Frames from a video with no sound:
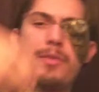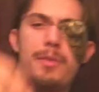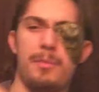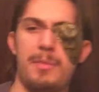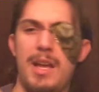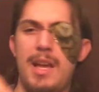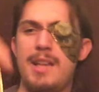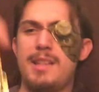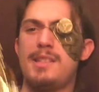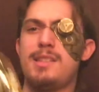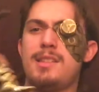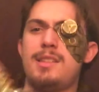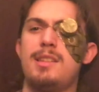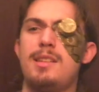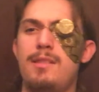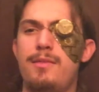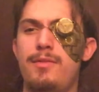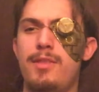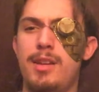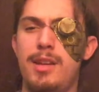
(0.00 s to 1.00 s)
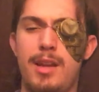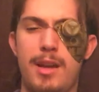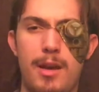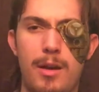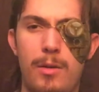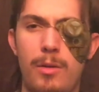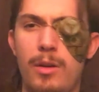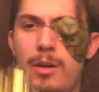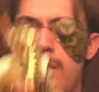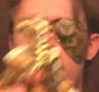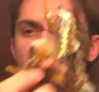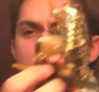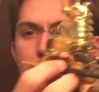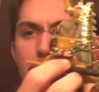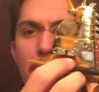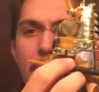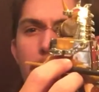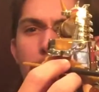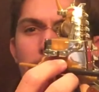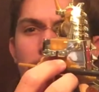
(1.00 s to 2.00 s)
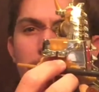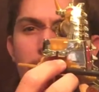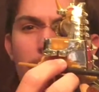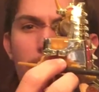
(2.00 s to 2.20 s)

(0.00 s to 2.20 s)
from last video, Power